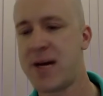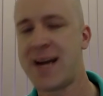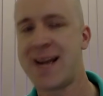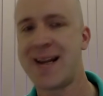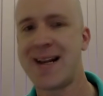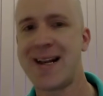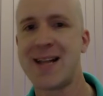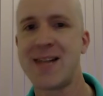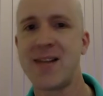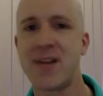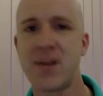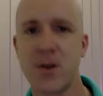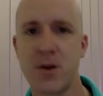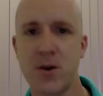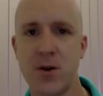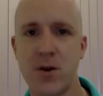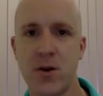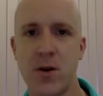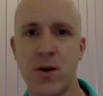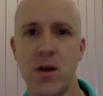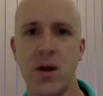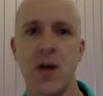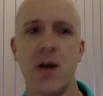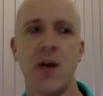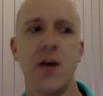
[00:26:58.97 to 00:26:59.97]

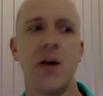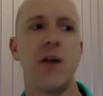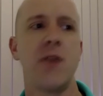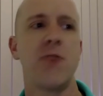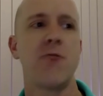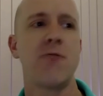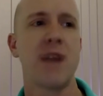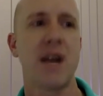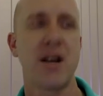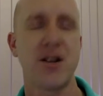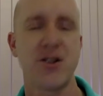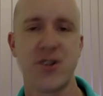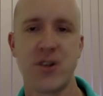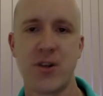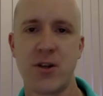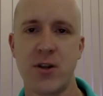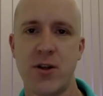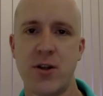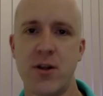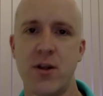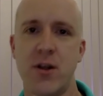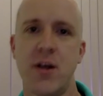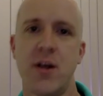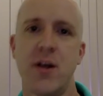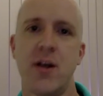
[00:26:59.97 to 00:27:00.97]
analytical and
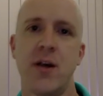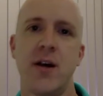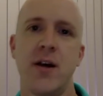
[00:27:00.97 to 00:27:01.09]
rational